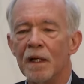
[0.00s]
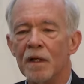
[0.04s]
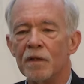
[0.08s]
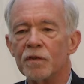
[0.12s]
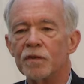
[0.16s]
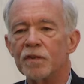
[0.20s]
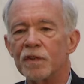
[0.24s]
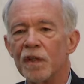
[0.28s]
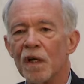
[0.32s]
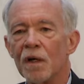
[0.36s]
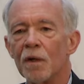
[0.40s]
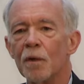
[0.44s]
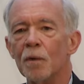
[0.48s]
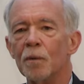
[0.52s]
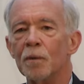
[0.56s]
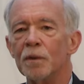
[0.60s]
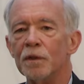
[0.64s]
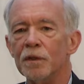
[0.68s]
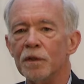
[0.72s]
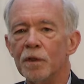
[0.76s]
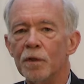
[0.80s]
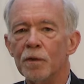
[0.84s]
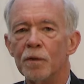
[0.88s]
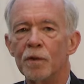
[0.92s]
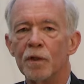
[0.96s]
So
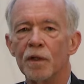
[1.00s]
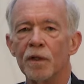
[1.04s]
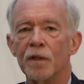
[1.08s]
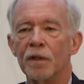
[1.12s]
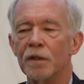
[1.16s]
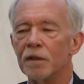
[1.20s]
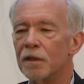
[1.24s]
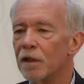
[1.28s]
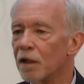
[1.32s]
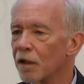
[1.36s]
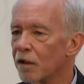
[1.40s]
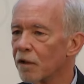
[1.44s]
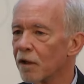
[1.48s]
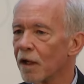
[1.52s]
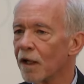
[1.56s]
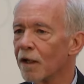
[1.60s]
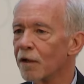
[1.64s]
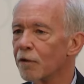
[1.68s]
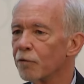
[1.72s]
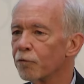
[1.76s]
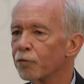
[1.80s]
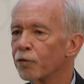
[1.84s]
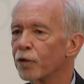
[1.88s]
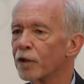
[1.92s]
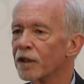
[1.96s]
you could,
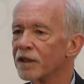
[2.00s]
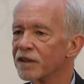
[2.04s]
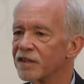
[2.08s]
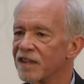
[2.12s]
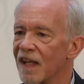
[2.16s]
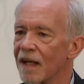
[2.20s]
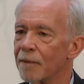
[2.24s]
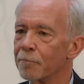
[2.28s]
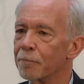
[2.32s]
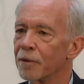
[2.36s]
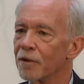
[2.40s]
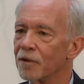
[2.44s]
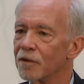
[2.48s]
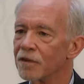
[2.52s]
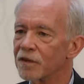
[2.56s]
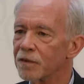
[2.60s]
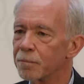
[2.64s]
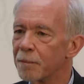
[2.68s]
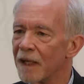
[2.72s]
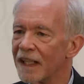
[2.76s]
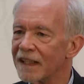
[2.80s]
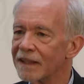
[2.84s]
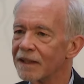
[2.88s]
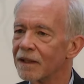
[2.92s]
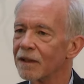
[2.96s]
uh, for example,
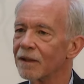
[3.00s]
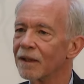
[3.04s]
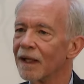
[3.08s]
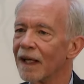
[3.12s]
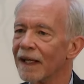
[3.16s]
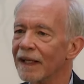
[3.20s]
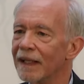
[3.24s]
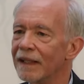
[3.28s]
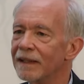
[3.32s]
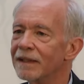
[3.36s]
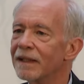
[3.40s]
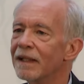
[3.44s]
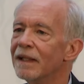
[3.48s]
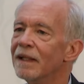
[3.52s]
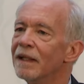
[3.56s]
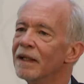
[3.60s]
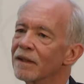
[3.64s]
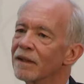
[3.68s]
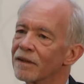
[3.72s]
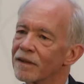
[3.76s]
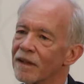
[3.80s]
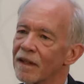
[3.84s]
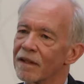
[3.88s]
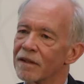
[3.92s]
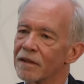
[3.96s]
speculate
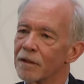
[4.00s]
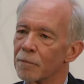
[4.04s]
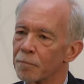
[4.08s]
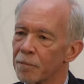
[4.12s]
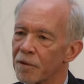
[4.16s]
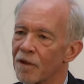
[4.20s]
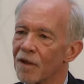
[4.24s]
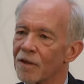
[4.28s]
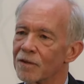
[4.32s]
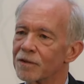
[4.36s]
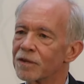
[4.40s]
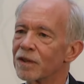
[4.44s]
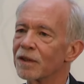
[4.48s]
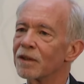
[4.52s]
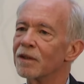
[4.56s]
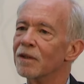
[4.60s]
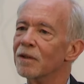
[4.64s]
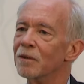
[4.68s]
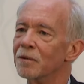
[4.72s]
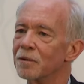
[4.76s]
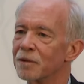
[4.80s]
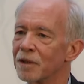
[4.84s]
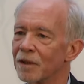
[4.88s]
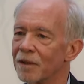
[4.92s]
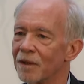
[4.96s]
that the
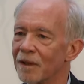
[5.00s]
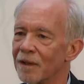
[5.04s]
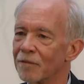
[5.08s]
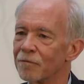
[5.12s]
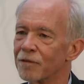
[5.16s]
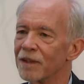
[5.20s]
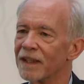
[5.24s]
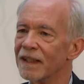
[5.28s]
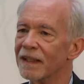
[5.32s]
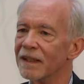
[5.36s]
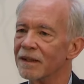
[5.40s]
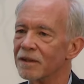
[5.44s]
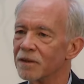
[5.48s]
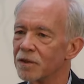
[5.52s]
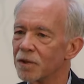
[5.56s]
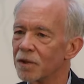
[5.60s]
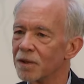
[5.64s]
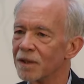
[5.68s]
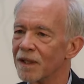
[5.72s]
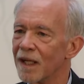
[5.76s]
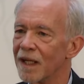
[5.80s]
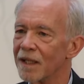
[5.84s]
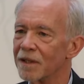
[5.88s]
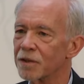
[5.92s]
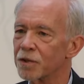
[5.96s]
prosecutor of the
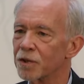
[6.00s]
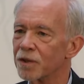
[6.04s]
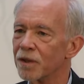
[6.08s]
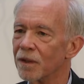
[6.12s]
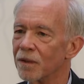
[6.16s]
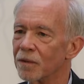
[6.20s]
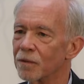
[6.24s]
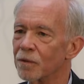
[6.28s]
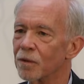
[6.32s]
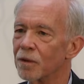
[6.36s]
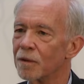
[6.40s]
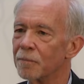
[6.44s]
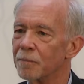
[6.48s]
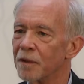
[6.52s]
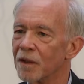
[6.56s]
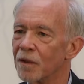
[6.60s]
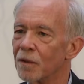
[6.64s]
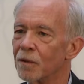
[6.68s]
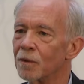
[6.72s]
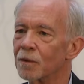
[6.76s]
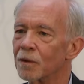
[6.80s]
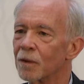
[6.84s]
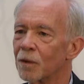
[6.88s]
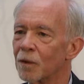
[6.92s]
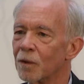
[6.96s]
International
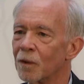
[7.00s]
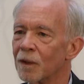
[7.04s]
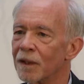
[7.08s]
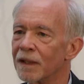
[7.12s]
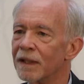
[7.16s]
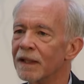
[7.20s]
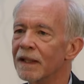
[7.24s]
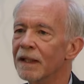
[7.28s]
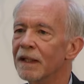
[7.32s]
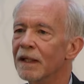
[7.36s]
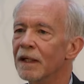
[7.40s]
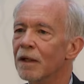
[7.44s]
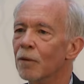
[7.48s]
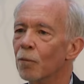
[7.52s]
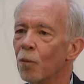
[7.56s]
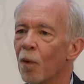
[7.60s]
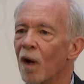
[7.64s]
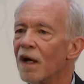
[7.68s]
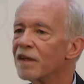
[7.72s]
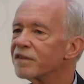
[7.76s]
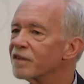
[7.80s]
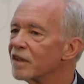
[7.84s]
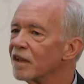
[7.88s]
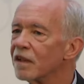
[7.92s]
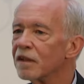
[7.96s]
Criminal Court
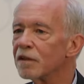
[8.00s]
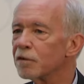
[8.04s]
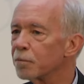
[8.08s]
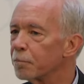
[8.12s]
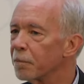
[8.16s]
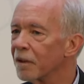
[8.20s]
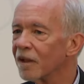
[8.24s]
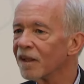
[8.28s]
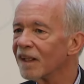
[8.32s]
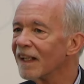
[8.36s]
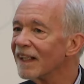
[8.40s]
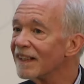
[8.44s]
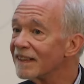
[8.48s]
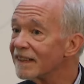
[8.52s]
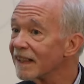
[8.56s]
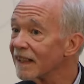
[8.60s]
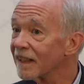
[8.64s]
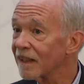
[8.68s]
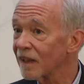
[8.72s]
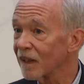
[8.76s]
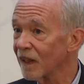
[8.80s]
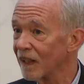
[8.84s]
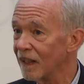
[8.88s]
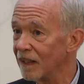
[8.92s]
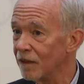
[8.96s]
wasn't
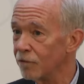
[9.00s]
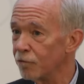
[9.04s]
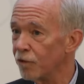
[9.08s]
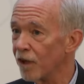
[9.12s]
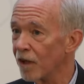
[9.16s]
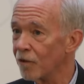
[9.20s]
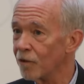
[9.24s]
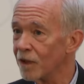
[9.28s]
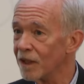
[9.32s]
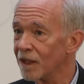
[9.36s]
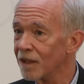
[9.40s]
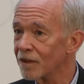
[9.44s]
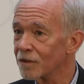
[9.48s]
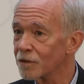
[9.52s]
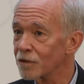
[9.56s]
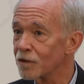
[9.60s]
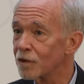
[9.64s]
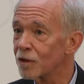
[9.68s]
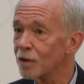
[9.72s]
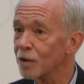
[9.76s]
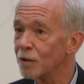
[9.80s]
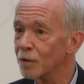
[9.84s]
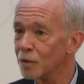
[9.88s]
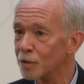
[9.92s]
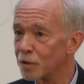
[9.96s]
politically very
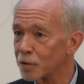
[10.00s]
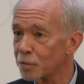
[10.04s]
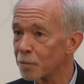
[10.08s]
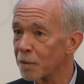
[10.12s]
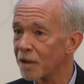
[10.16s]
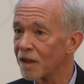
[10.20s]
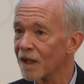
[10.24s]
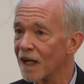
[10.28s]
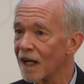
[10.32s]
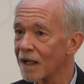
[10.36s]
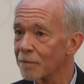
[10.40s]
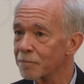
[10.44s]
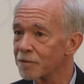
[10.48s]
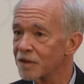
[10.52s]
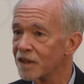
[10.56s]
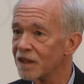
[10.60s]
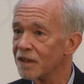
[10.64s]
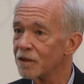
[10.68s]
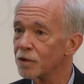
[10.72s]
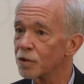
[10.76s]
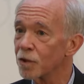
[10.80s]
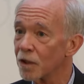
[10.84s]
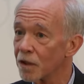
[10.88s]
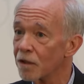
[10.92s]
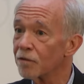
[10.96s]
astute. Perhaps
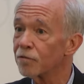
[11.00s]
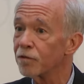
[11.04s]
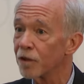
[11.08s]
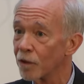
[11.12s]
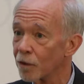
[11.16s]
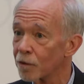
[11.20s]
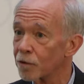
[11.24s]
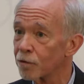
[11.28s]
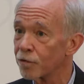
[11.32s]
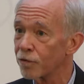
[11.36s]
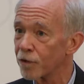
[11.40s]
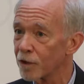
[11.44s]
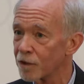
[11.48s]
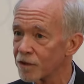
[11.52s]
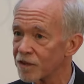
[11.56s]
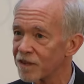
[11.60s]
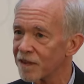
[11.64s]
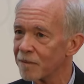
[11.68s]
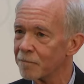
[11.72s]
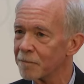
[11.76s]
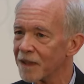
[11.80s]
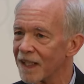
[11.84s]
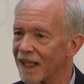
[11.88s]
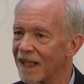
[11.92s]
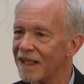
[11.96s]
he should have looked for
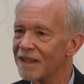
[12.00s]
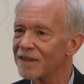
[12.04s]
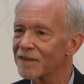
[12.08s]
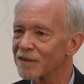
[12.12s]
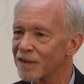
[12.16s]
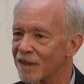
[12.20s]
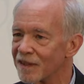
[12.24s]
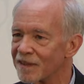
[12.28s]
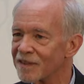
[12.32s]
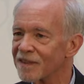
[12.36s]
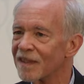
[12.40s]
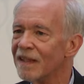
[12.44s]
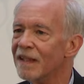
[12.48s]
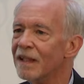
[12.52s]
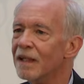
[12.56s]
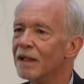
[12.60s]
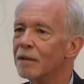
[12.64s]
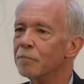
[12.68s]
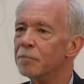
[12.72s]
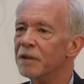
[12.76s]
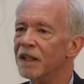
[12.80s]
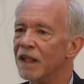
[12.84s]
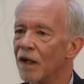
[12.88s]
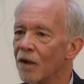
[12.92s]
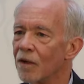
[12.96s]
some cases
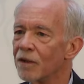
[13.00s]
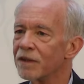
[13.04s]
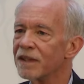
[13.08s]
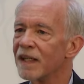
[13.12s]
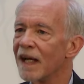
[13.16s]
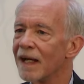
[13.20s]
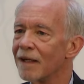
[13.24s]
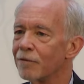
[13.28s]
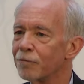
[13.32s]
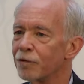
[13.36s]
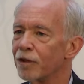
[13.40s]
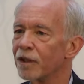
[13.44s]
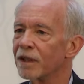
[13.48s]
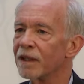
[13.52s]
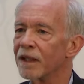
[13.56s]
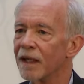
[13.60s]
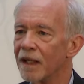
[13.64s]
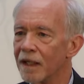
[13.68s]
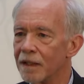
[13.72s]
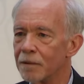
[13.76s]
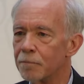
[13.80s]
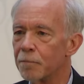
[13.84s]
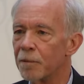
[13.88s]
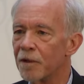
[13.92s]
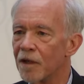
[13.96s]
beyond Africa,
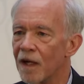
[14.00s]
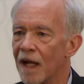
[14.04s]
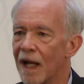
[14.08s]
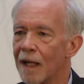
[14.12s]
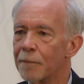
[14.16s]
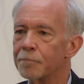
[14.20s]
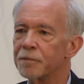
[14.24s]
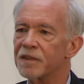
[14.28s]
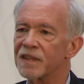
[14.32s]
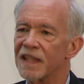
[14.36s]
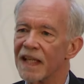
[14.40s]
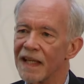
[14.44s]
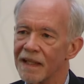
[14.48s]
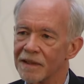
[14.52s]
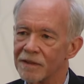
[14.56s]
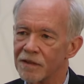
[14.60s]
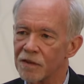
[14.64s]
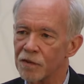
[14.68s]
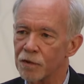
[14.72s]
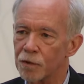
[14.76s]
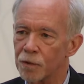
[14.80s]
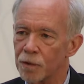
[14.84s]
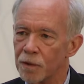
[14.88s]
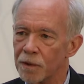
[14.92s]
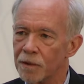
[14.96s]
and perhaps
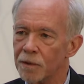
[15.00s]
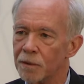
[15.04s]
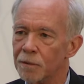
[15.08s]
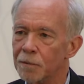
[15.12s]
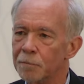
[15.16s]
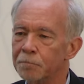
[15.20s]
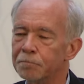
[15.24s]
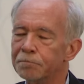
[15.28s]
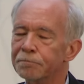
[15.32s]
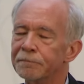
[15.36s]
that's true.